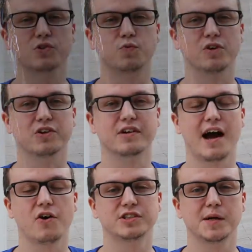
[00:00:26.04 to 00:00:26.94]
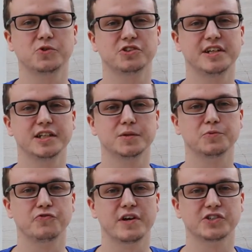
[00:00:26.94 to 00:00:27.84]
coursework, I was able to attend a
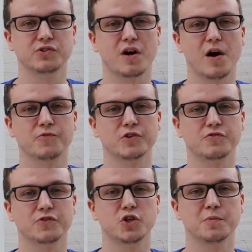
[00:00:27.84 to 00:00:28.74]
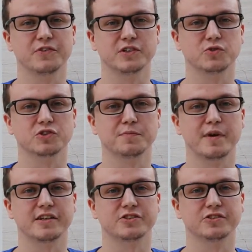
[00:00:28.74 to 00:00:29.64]
professional conference for human resource
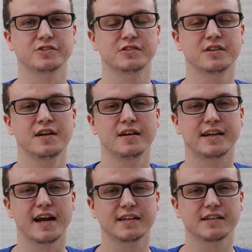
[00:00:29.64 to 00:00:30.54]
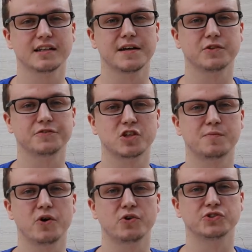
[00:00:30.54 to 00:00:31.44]
managers. Gaining that level of
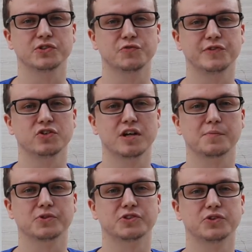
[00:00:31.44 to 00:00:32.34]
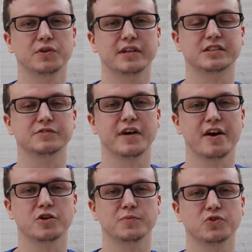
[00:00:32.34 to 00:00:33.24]
exposure in the field I'm pursuing is
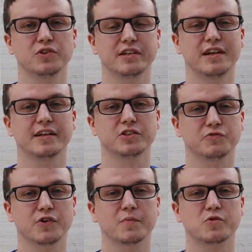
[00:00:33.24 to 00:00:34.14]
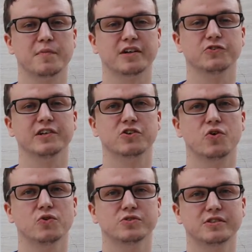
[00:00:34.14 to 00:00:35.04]
invaluable and, and confirms my career
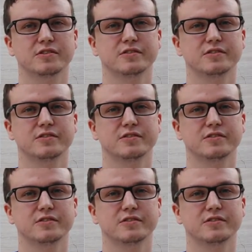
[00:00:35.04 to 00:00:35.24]
goals.